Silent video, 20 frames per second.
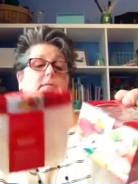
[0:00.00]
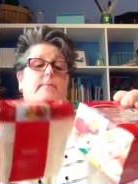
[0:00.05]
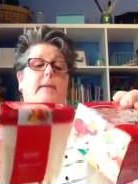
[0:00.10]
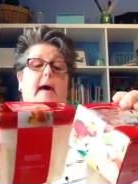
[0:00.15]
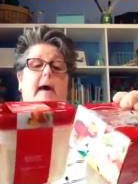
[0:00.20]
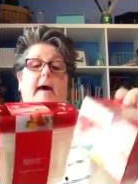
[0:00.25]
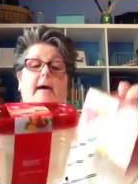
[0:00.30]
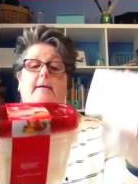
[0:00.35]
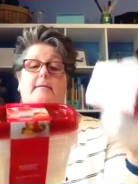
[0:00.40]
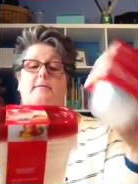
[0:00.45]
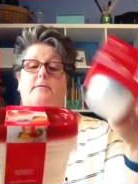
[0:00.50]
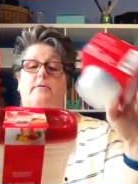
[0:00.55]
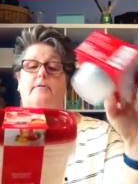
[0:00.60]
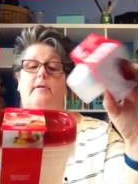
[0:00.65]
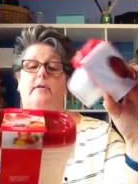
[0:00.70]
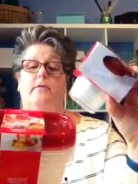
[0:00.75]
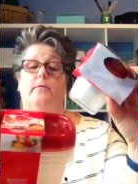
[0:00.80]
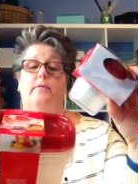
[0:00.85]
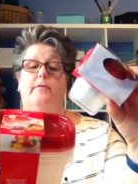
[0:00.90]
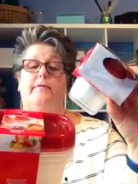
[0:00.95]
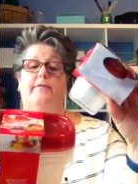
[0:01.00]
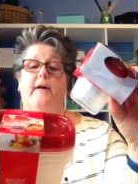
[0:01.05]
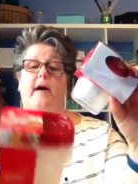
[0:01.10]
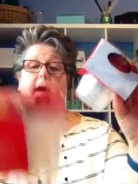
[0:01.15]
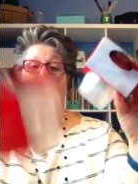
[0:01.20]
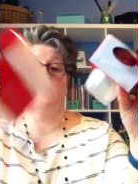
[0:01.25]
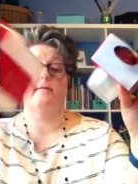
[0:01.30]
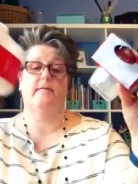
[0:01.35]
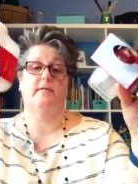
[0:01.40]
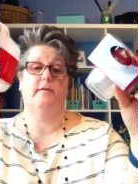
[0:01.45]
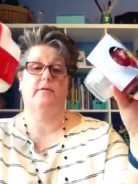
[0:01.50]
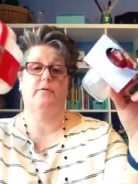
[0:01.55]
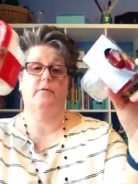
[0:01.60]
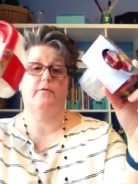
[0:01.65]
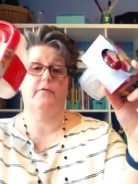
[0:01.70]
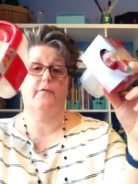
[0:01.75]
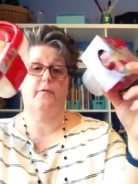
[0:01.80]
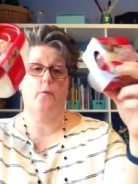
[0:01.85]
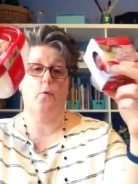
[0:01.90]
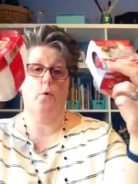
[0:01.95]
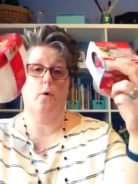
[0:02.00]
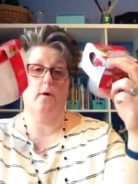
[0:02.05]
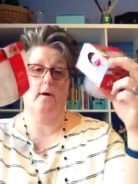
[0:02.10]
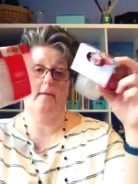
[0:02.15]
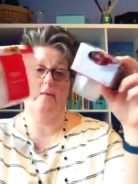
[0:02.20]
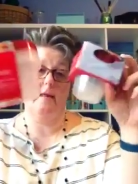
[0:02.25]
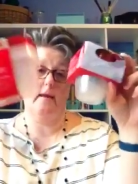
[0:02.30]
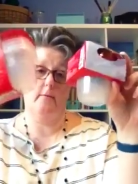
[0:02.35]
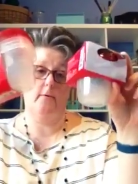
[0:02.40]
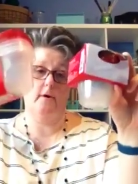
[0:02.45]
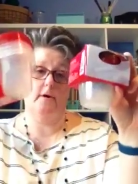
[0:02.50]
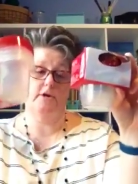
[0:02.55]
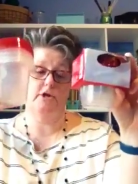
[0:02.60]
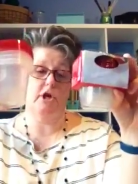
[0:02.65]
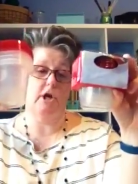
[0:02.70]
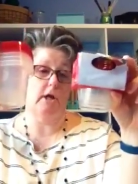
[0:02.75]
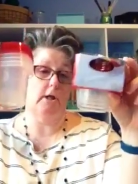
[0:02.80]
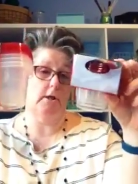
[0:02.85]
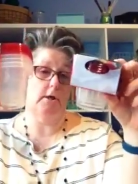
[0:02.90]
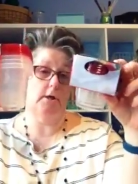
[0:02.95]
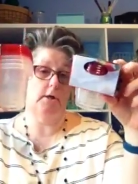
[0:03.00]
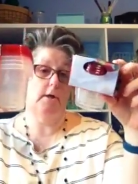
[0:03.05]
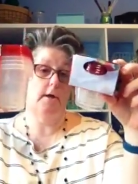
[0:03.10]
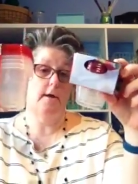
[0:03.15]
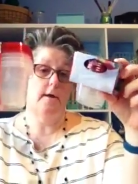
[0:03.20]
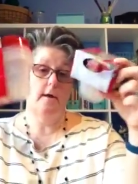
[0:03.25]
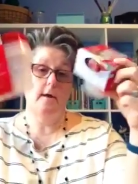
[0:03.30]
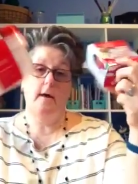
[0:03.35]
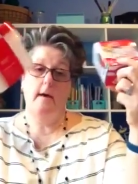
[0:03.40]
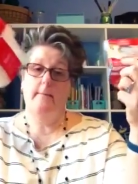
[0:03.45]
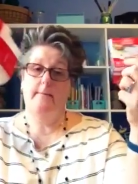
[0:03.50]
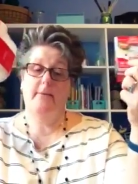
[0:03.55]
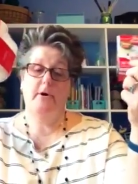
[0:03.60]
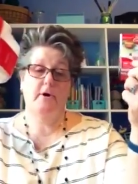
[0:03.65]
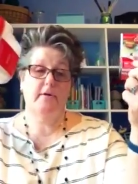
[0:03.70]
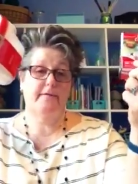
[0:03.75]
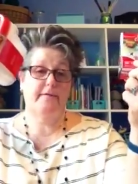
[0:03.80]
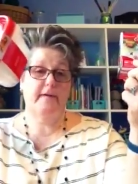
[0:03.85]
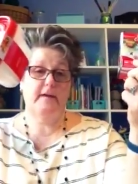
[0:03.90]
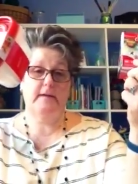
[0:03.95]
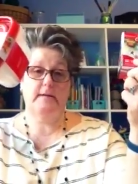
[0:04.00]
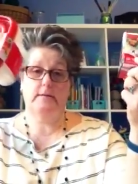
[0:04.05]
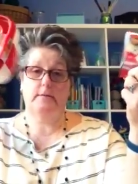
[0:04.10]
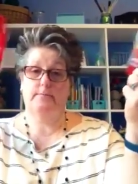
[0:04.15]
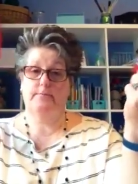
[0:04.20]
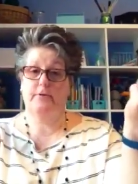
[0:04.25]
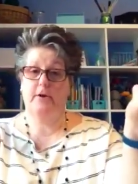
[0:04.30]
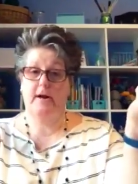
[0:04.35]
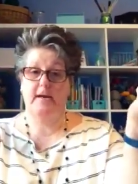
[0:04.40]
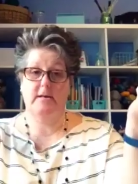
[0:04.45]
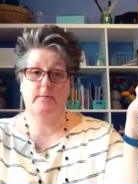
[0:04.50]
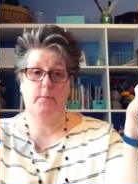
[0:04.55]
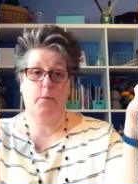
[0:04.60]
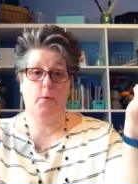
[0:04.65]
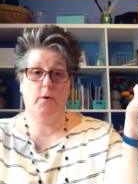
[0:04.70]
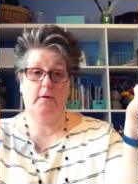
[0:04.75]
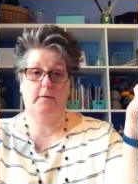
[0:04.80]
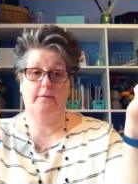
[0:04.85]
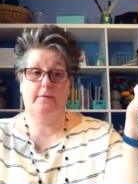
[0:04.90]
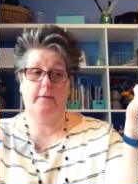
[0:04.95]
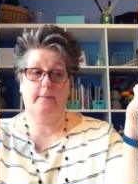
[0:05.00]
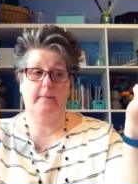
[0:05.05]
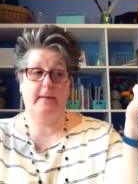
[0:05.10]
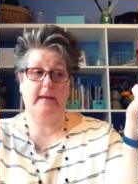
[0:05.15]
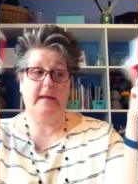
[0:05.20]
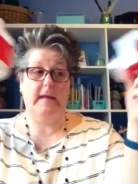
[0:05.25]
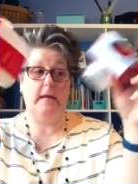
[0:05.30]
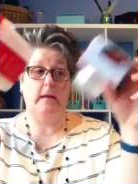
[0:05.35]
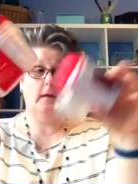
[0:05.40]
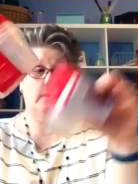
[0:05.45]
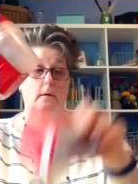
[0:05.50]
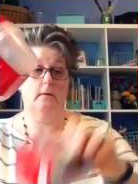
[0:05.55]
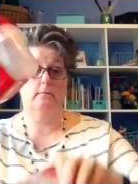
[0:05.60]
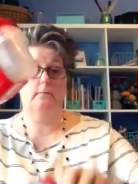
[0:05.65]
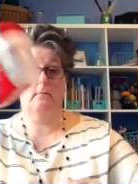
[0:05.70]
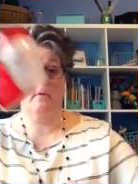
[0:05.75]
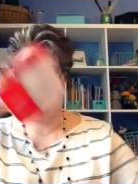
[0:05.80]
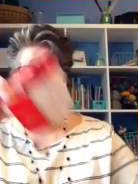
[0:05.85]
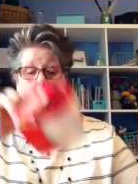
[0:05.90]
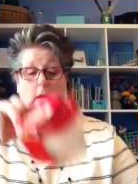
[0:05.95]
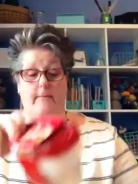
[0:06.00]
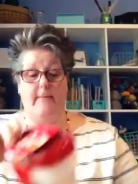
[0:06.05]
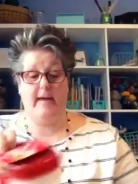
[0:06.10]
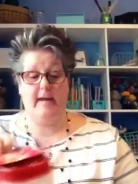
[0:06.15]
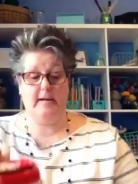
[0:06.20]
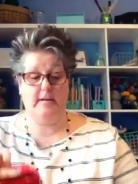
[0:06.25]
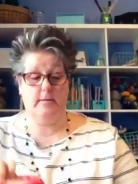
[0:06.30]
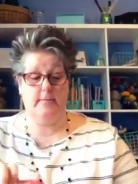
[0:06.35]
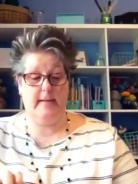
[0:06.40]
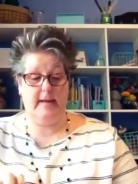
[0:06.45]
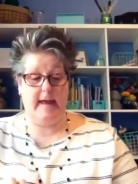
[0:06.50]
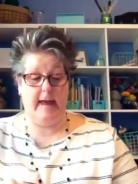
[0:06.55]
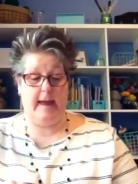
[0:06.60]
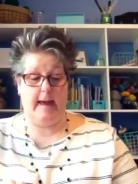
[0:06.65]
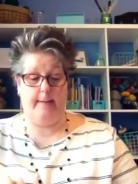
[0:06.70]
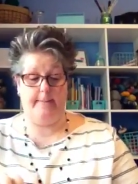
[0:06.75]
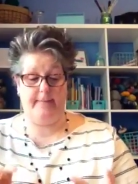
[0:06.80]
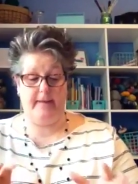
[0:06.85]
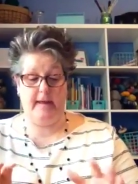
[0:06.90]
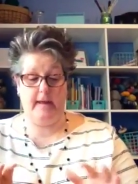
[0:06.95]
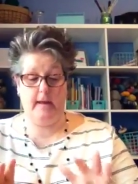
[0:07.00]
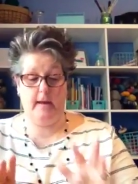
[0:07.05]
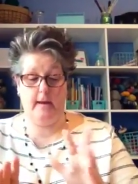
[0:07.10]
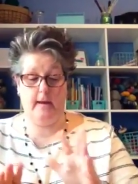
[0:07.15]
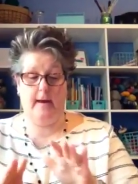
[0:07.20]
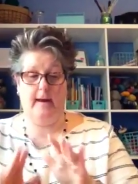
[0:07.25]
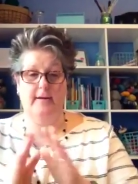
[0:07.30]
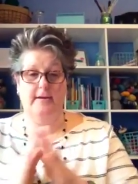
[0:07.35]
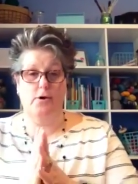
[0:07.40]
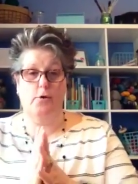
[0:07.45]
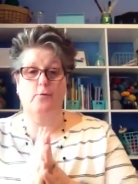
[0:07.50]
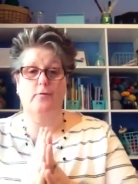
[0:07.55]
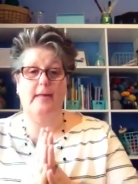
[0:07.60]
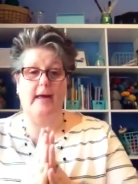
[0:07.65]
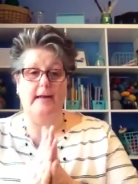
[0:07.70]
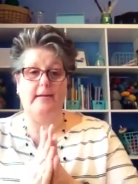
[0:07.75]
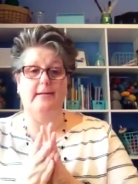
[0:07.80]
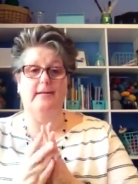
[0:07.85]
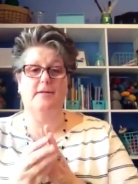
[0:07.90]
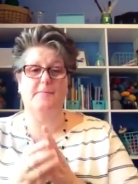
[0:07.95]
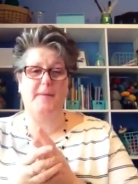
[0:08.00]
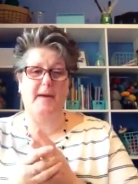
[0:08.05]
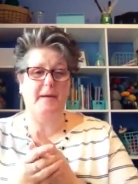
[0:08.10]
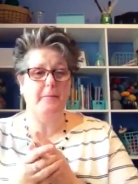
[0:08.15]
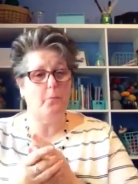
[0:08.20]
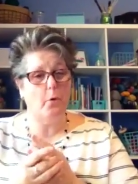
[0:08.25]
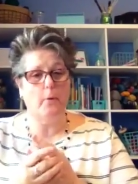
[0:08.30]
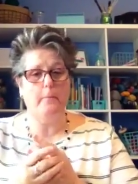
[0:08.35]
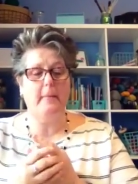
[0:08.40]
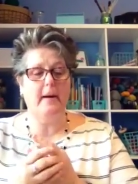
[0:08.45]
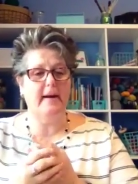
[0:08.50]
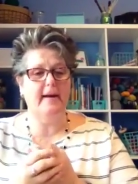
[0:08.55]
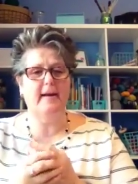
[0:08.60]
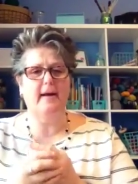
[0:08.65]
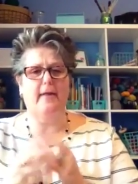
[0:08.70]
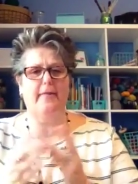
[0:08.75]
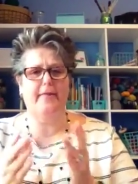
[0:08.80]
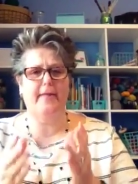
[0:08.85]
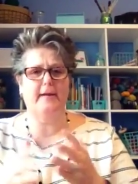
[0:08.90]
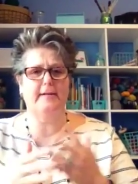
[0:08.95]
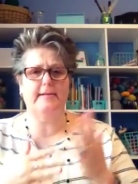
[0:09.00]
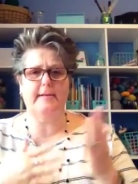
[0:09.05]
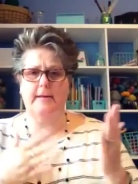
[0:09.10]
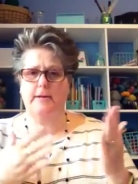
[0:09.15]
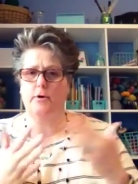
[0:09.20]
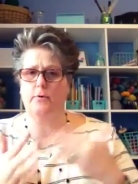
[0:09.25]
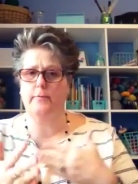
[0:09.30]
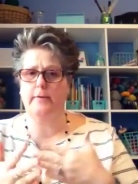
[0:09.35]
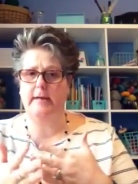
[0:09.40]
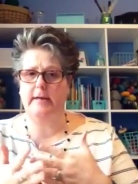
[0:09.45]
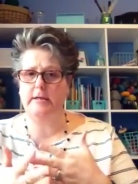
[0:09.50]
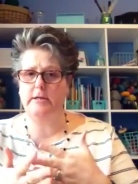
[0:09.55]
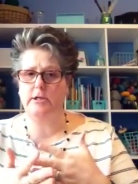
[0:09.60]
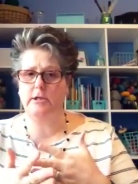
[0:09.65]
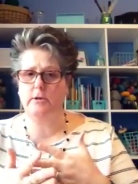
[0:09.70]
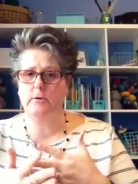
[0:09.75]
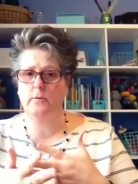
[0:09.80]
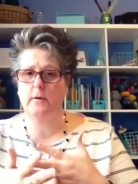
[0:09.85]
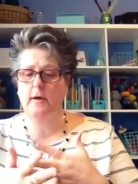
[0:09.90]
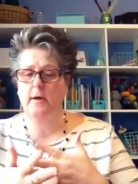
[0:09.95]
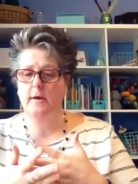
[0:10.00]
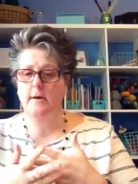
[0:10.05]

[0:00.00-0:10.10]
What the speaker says: packs. So this was 5 and this was 4 and they were $1. Perfect price point for me. Makes me happy. I don't like to spend more money on things I don't need to.